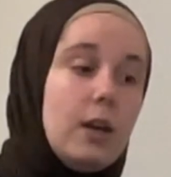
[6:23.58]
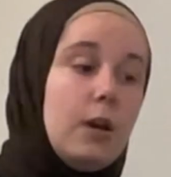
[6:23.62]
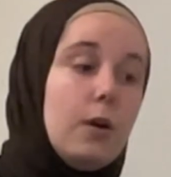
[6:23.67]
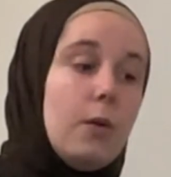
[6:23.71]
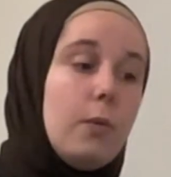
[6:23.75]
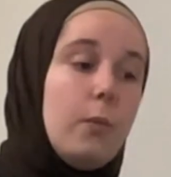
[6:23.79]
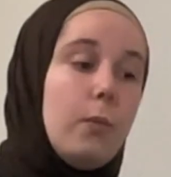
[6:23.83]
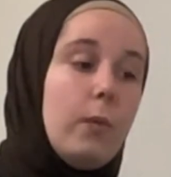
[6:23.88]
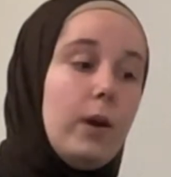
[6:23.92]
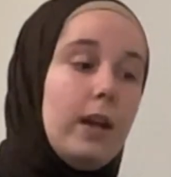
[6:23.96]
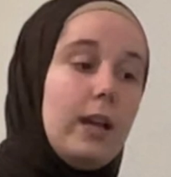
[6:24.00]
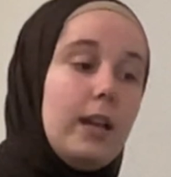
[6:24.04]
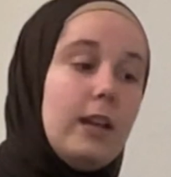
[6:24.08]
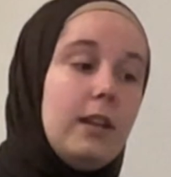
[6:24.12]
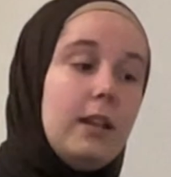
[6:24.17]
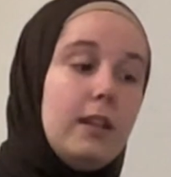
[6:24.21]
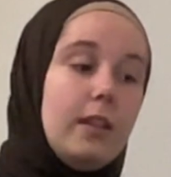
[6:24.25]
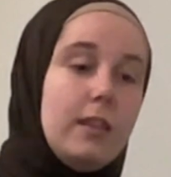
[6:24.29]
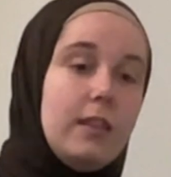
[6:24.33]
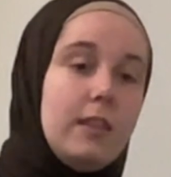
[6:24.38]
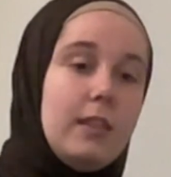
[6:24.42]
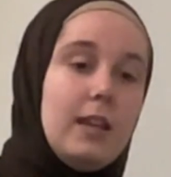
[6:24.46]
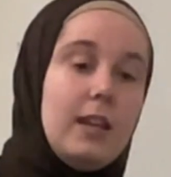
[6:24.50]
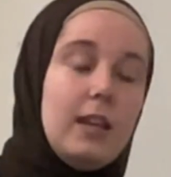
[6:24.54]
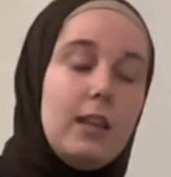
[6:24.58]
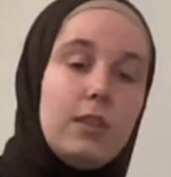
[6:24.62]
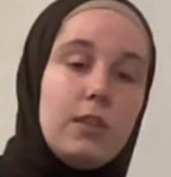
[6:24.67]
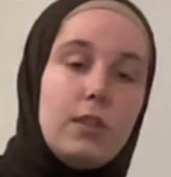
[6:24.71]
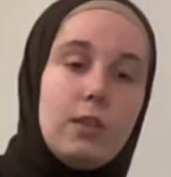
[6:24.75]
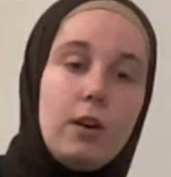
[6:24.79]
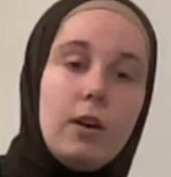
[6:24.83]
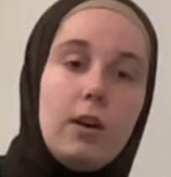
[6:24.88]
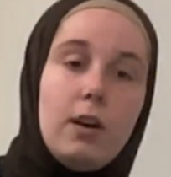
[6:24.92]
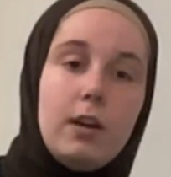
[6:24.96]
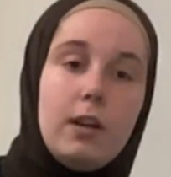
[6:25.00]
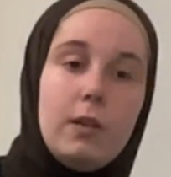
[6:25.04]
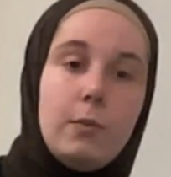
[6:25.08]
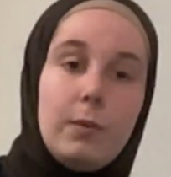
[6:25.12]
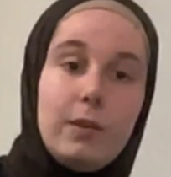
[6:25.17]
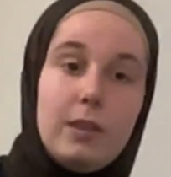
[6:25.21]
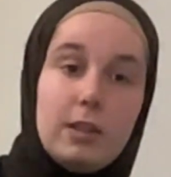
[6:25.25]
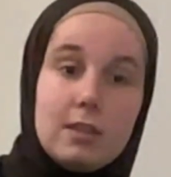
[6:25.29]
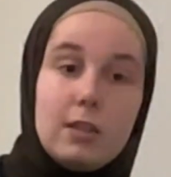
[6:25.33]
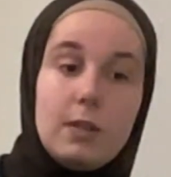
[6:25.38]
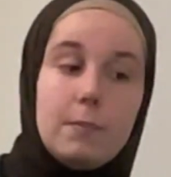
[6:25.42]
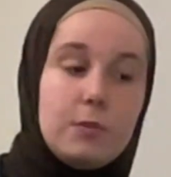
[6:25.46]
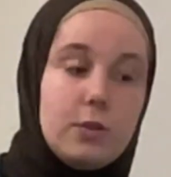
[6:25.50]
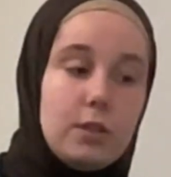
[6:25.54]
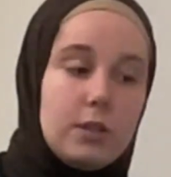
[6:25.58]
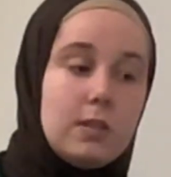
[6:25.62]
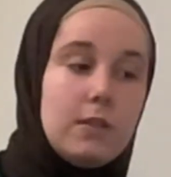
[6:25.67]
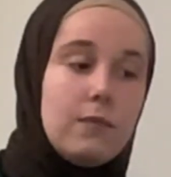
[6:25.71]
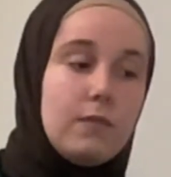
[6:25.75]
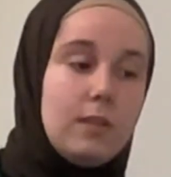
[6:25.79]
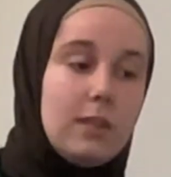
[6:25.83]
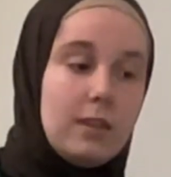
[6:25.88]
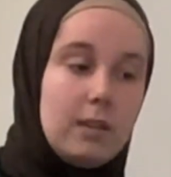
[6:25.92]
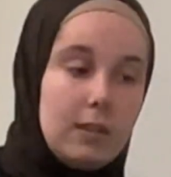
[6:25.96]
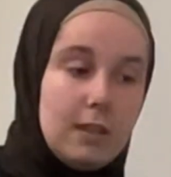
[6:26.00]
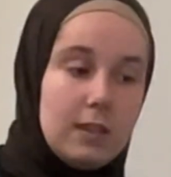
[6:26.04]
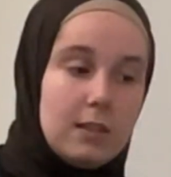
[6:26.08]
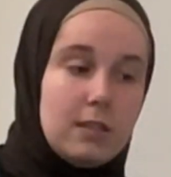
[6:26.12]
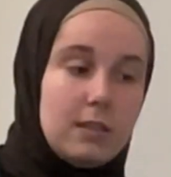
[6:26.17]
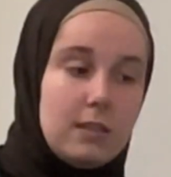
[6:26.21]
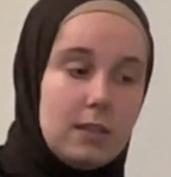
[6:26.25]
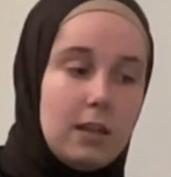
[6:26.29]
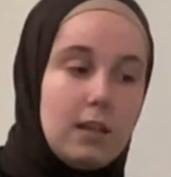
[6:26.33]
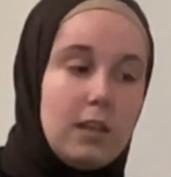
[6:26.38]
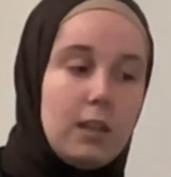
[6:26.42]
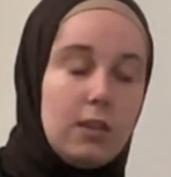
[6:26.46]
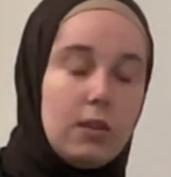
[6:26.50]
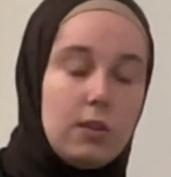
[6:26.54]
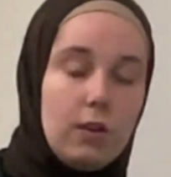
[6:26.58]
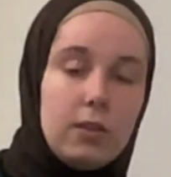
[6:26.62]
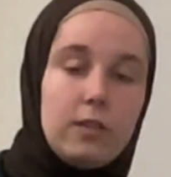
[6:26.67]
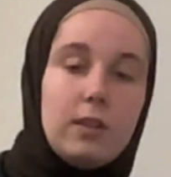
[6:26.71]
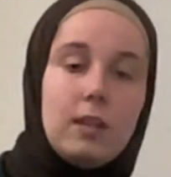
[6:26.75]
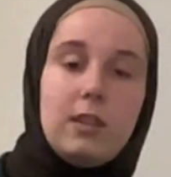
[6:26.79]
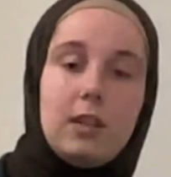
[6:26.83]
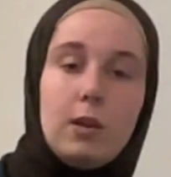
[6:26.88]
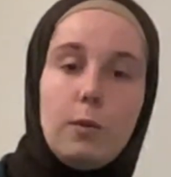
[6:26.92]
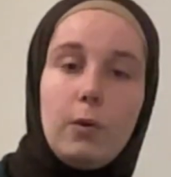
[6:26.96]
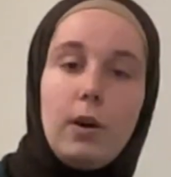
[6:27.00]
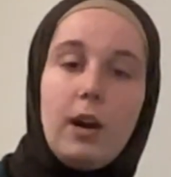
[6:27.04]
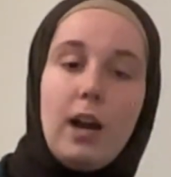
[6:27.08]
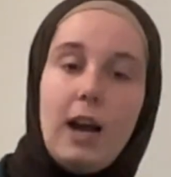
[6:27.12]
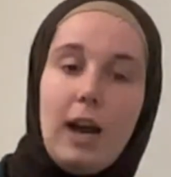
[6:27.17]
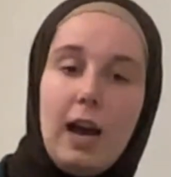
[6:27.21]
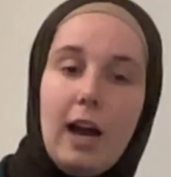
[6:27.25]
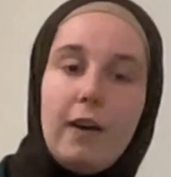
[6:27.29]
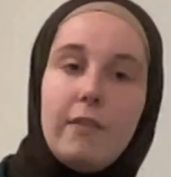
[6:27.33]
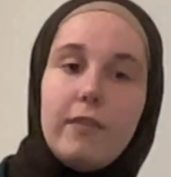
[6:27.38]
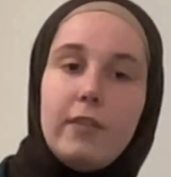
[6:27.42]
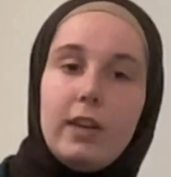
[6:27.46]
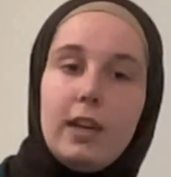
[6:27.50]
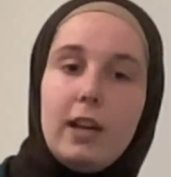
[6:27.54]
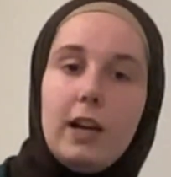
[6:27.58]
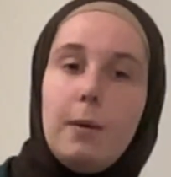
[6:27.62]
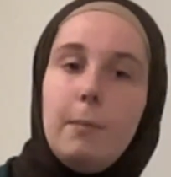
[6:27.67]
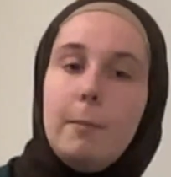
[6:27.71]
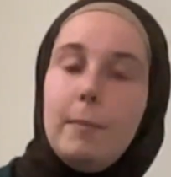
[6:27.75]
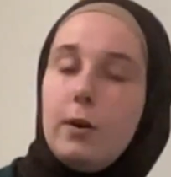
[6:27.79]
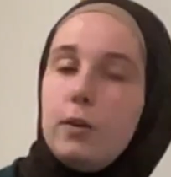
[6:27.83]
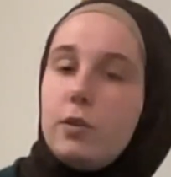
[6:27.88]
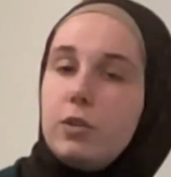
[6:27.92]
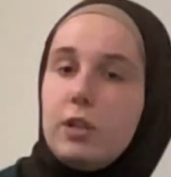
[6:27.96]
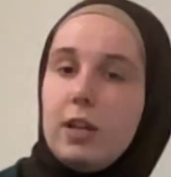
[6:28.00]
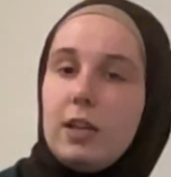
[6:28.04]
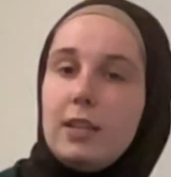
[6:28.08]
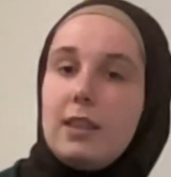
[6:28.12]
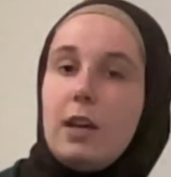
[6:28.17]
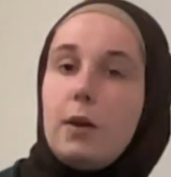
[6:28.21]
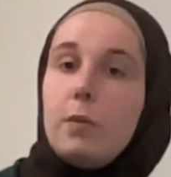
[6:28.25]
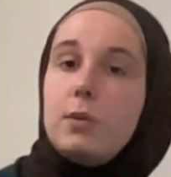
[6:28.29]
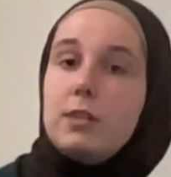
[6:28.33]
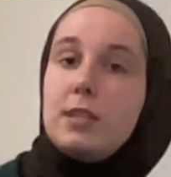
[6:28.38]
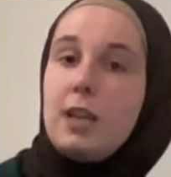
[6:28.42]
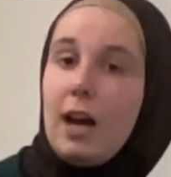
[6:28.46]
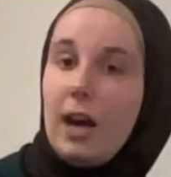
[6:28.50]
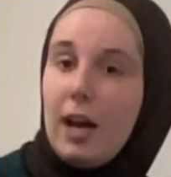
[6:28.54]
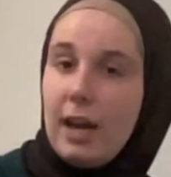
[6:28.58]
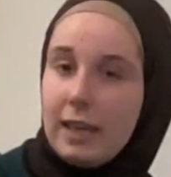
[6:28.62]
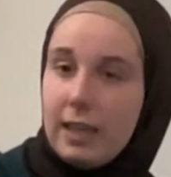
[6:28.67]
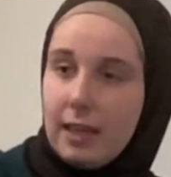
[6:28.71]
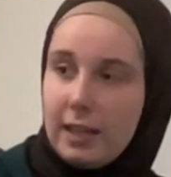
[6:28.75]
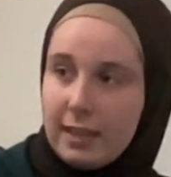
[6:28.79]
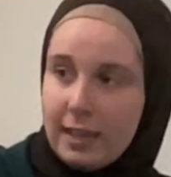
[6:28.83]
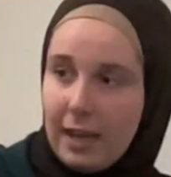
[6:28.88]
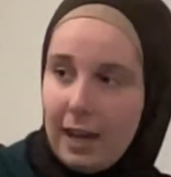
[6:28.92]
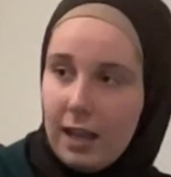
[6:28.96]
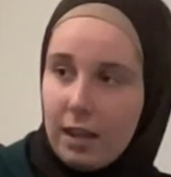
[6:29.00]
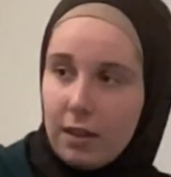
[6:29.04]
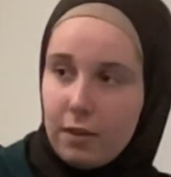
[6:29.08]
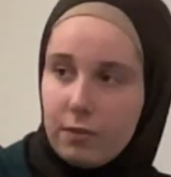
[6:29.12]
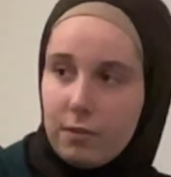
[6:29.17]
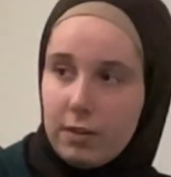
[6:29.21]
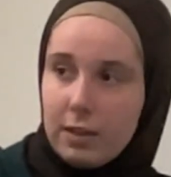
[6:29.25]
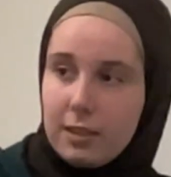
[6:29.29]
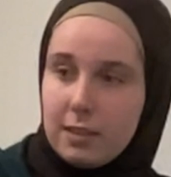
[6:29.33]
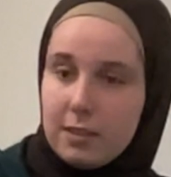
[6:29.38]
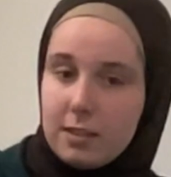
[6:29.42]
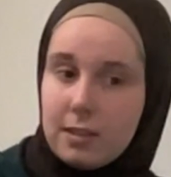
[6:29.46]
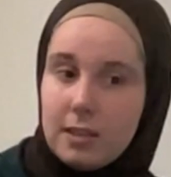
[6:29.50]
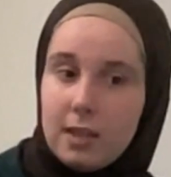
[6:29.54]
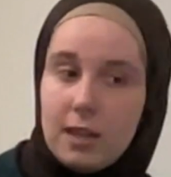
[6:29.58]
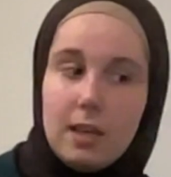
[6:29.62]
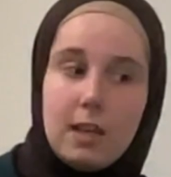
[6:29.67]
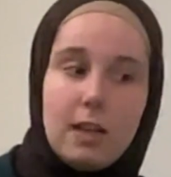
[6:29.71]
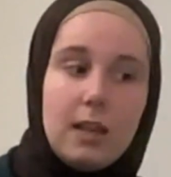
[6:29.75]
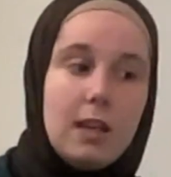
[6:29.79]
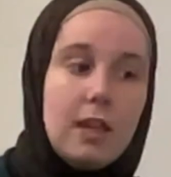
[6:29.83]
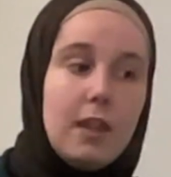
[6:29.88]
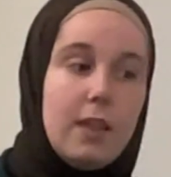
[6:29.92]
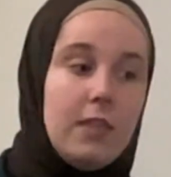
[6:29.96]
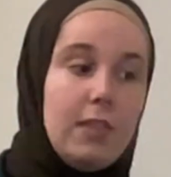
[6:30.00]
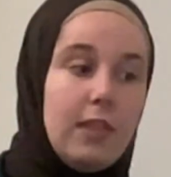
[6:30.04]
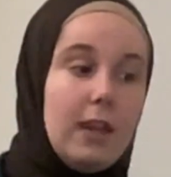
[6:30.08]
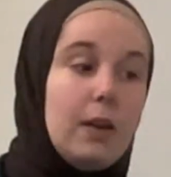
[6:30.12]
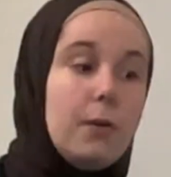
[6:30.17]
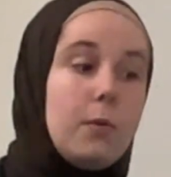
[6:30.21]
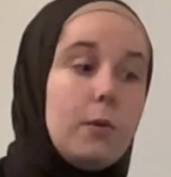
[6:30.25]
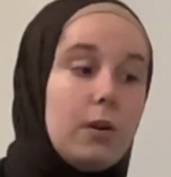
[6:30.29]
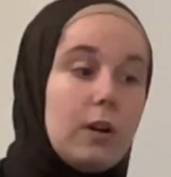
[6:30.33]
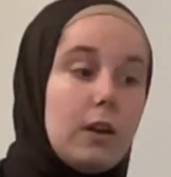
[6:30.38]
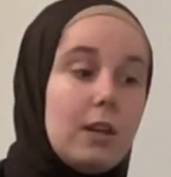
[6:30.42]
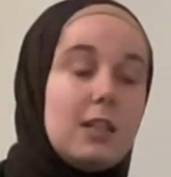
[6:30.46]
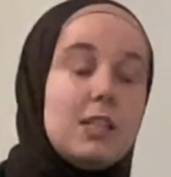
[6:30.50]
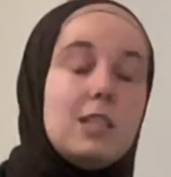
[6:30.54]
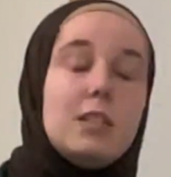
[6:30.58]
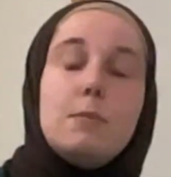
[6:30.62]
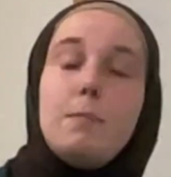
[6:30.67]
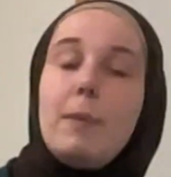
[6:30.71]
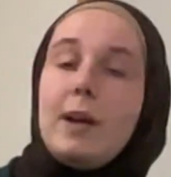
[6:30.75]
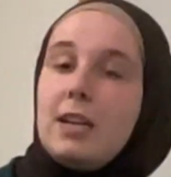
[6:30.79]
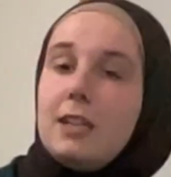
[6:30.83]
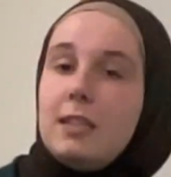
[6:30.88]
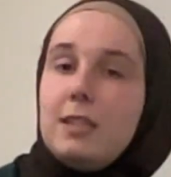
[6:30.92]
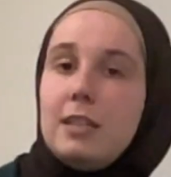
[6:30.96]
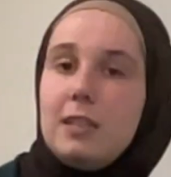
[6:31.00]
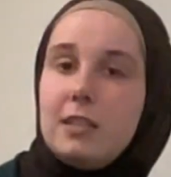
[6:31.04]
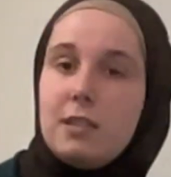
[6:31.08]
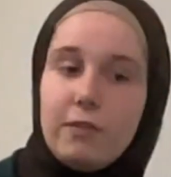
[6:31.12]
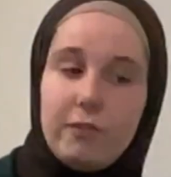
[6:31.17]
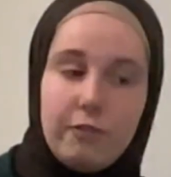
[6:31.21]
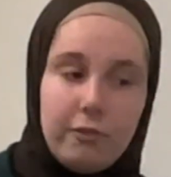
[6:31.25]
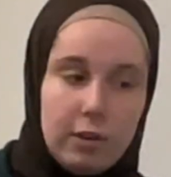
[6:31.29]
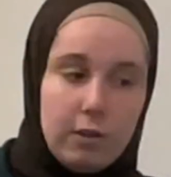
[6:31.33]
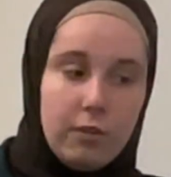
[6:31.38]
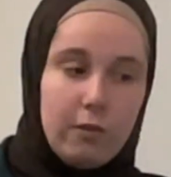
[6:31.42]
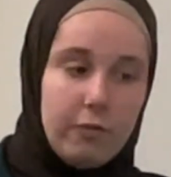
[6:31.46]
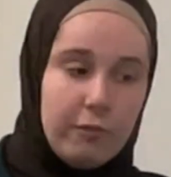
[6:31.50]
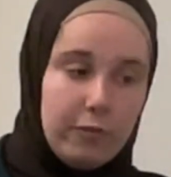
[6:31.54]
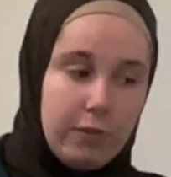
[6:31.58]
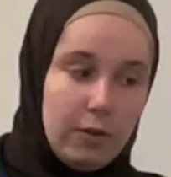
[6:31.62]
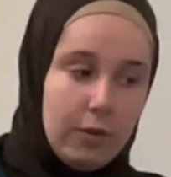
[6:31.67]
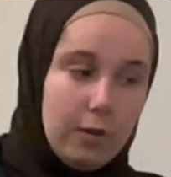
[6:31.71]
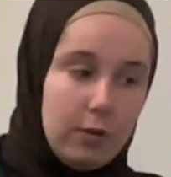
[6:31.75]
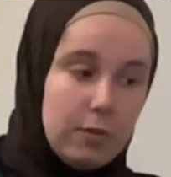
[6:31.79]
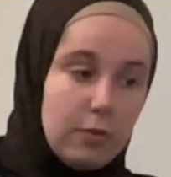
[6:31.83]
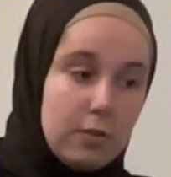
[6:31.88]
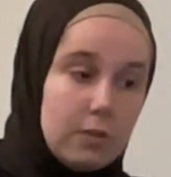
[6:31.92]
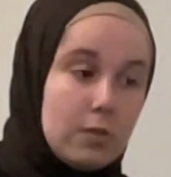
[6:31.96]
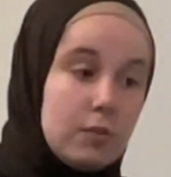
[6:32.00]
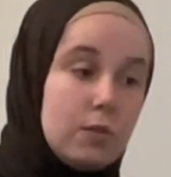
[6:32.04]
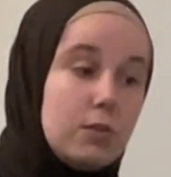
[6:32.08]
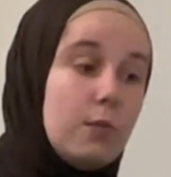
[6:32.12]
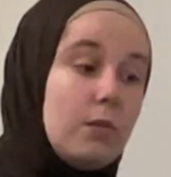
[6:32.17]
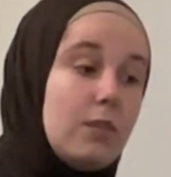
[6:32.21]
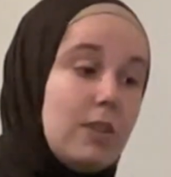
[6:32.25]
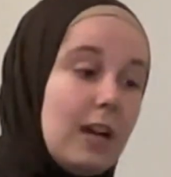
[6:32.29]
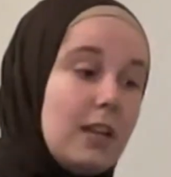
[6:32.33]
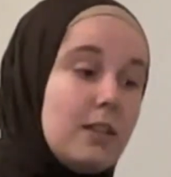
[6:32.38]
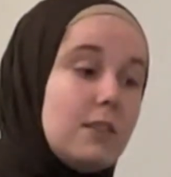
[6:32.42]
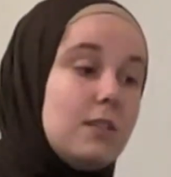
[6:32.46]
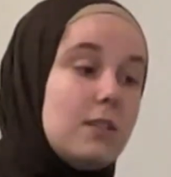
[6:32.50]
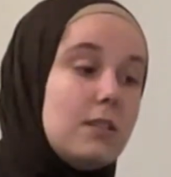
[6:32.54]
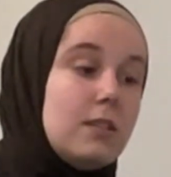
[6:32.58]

When the subjects of this study thought that they were having a milkshake that was high in calories, they were expecting to feel full. So that